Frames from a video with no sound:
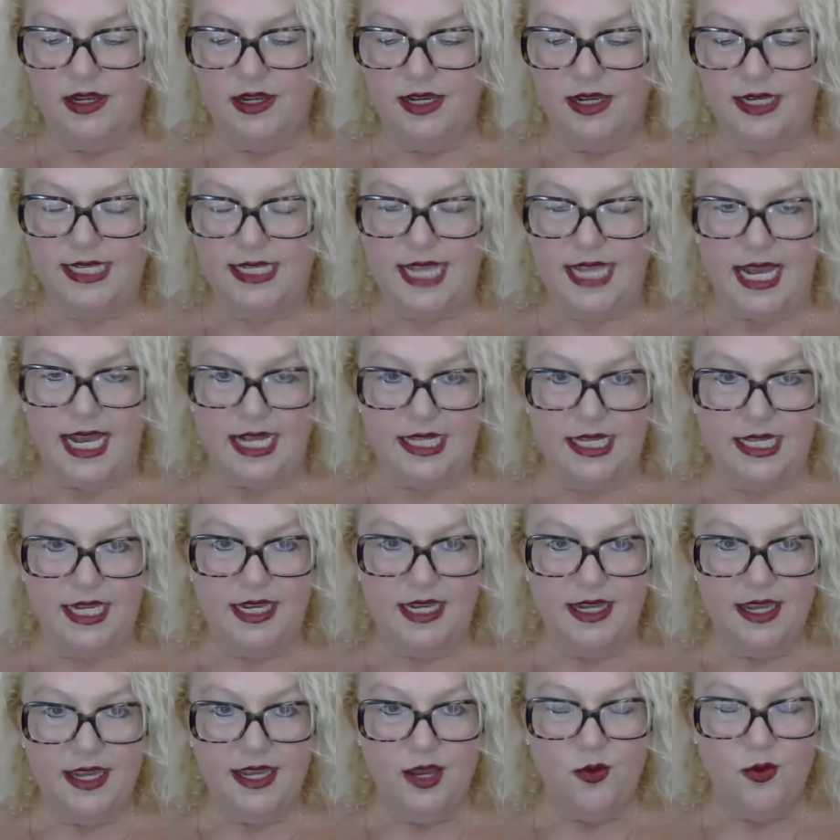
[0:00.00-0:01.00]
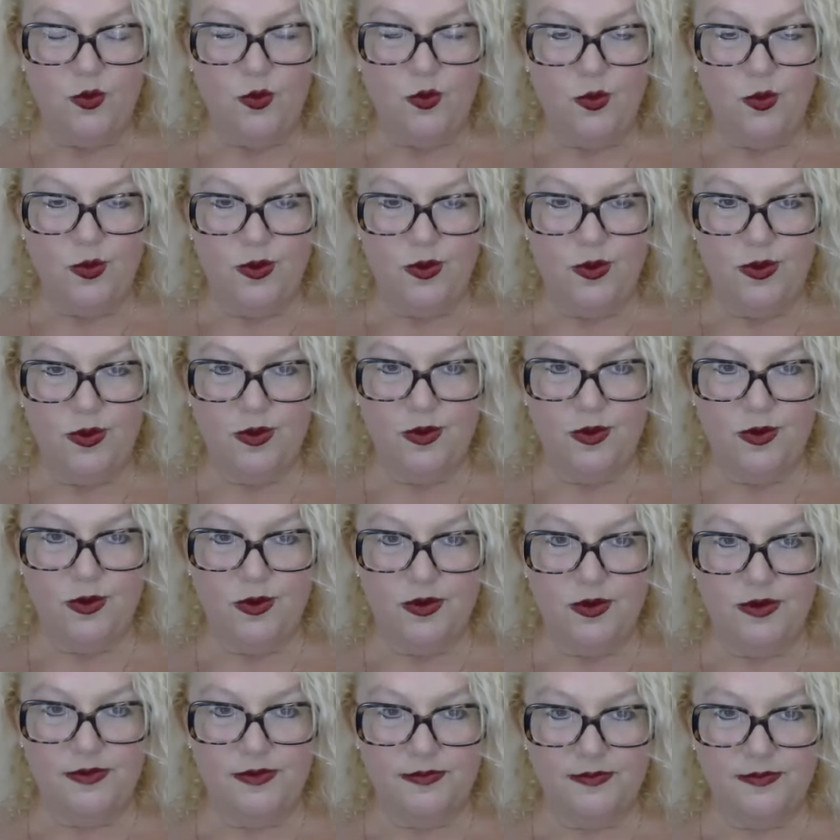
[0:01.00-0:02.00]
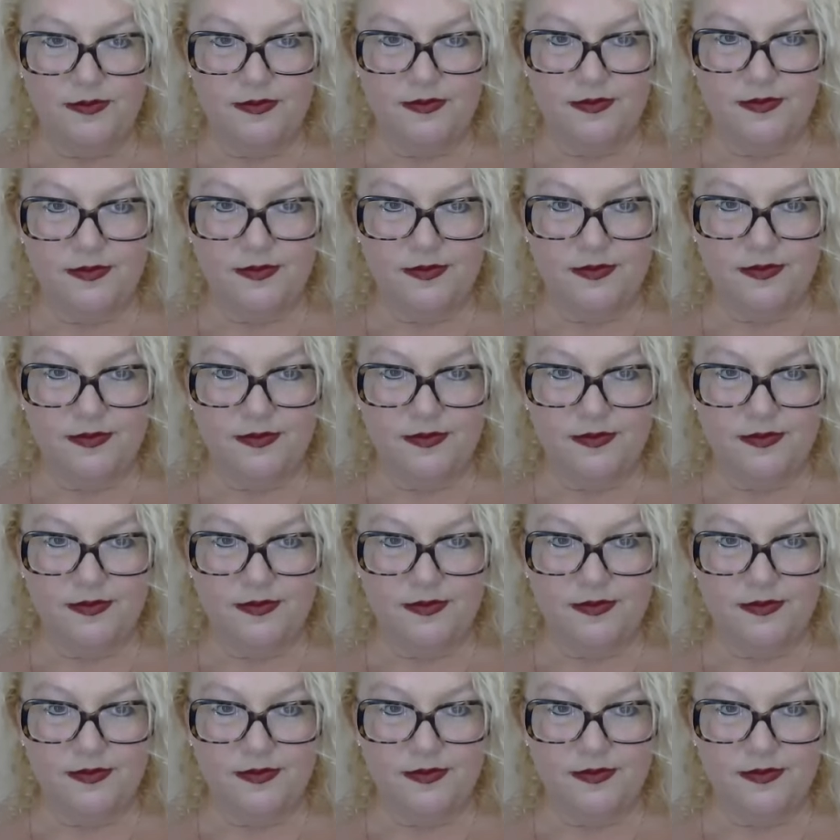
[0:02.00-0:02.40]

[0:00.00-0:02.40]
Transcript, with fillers: exactly. Uh, versus if they take in uh,